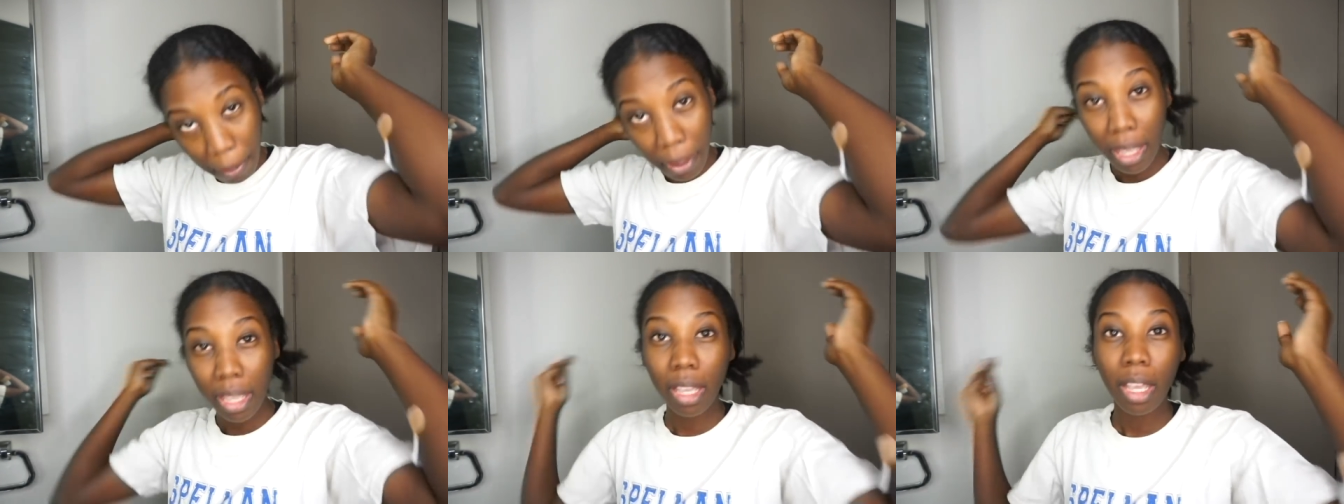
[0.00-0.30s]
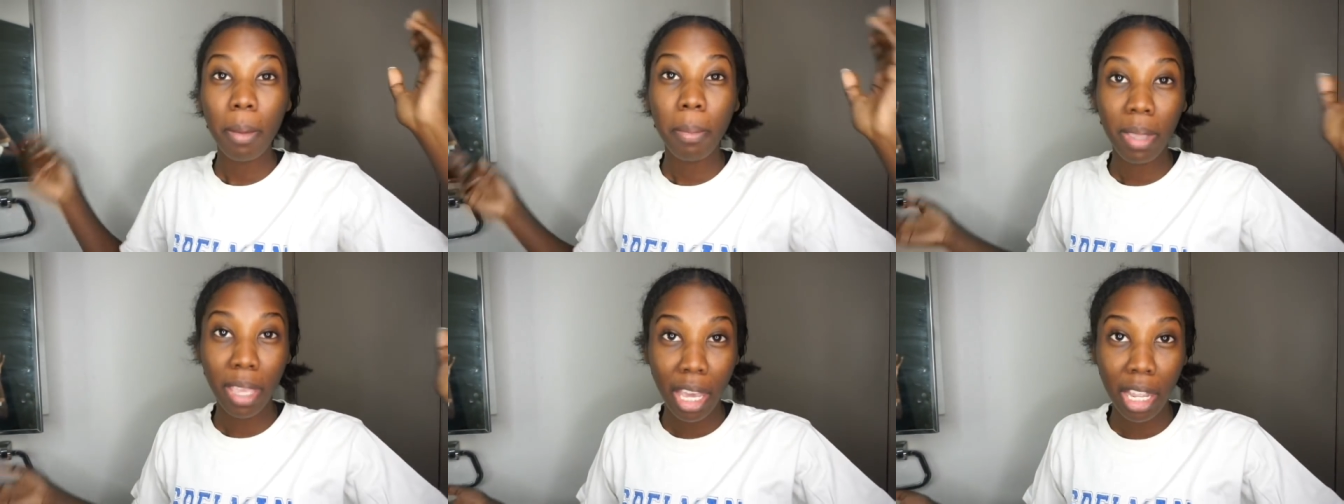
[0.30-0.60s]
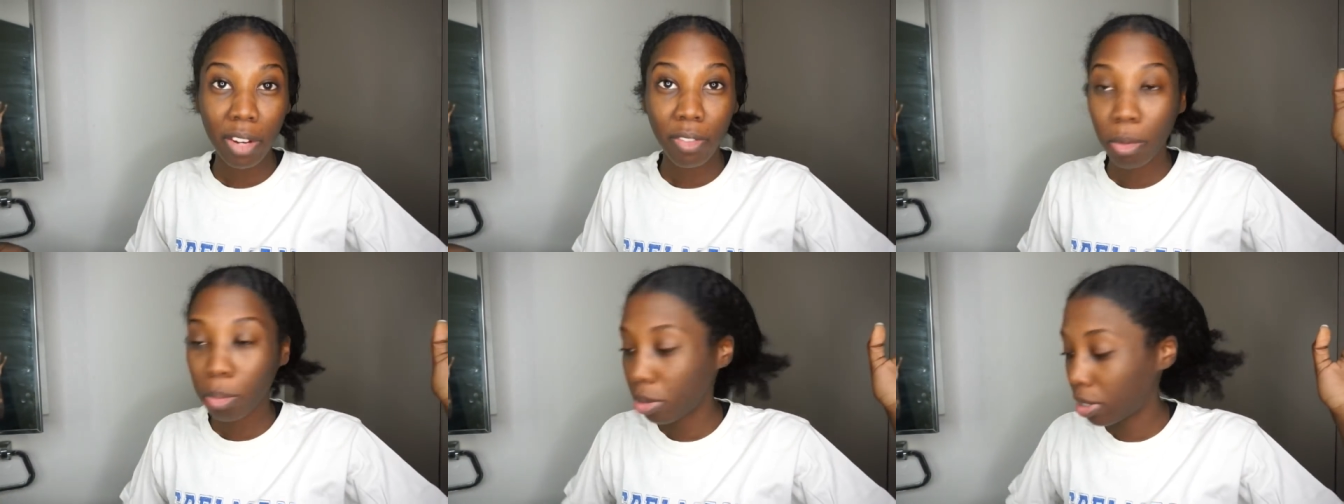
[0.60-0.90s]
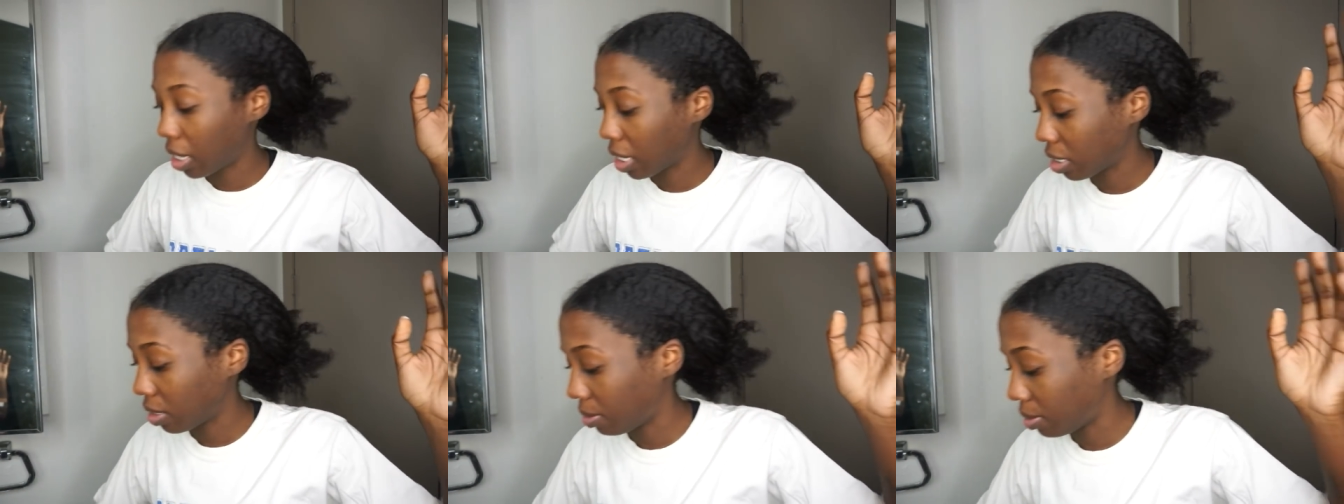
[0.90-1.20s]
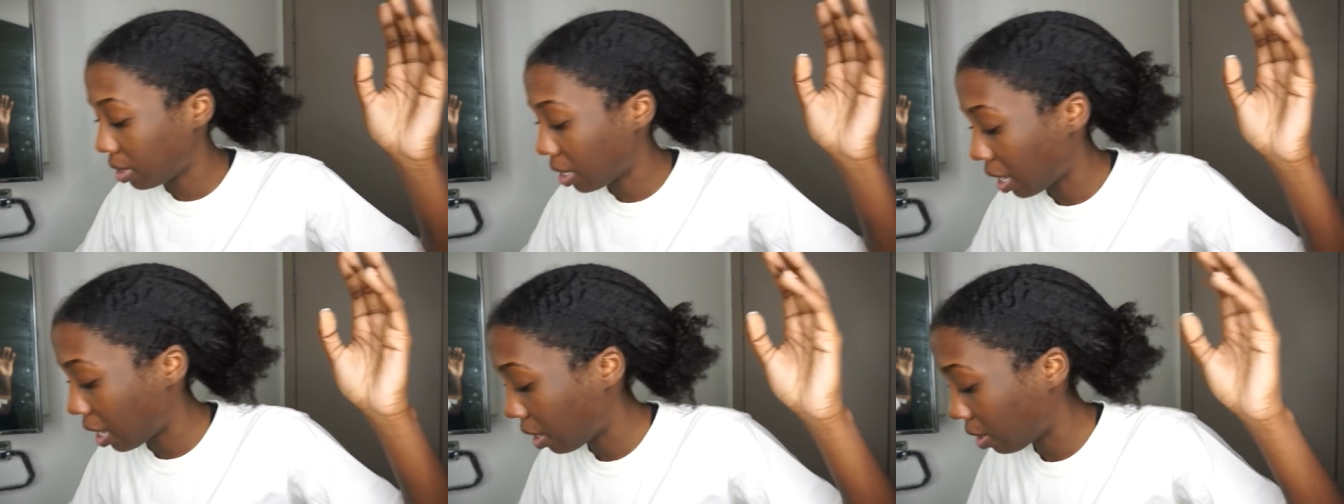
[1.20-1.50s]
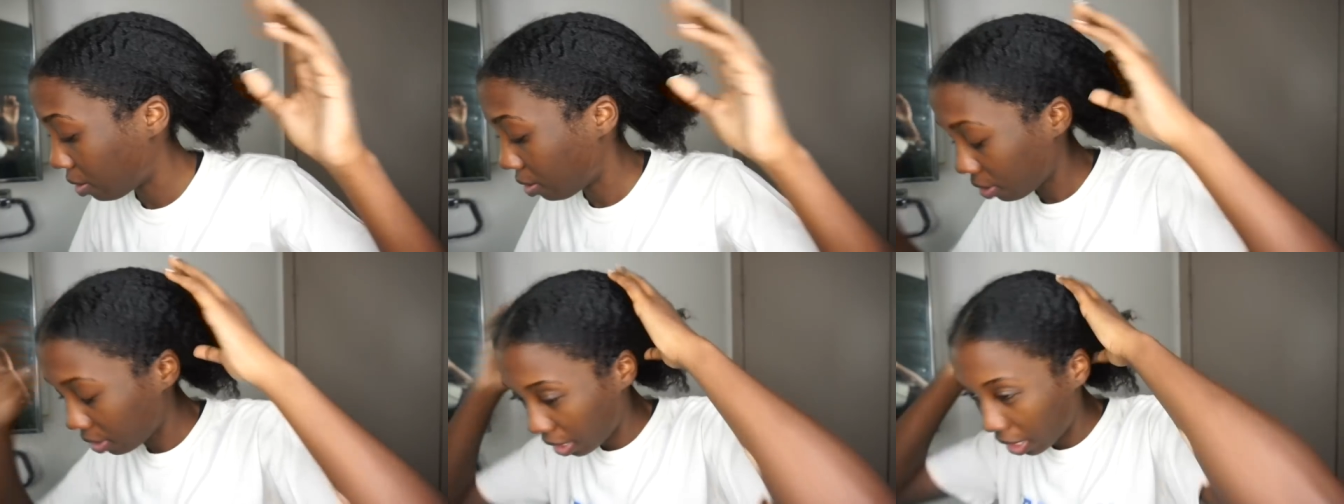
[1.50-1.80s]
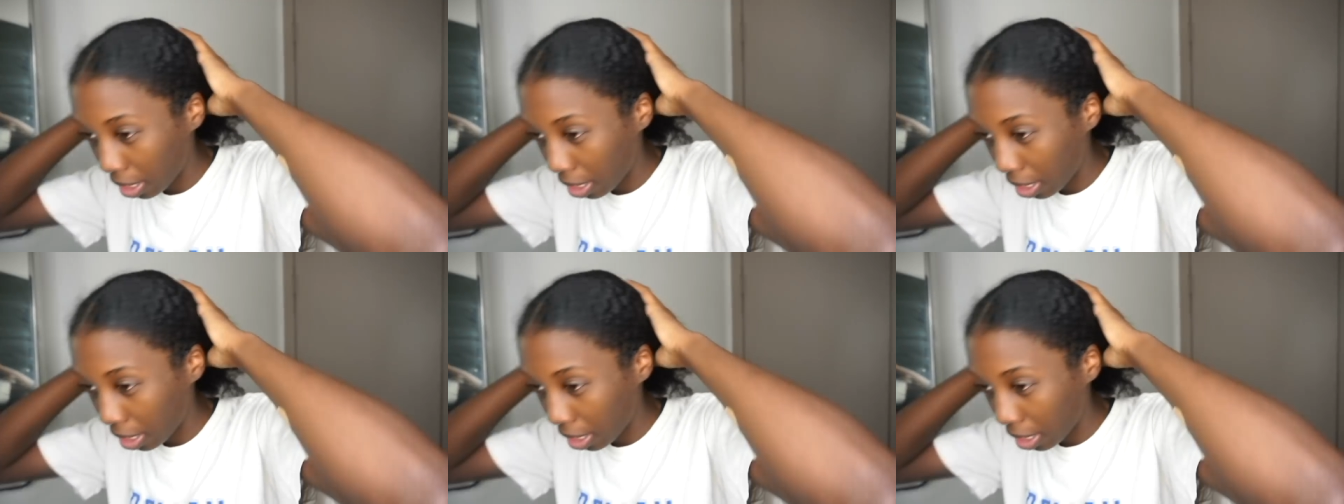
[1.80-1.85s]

but coming out of a protective style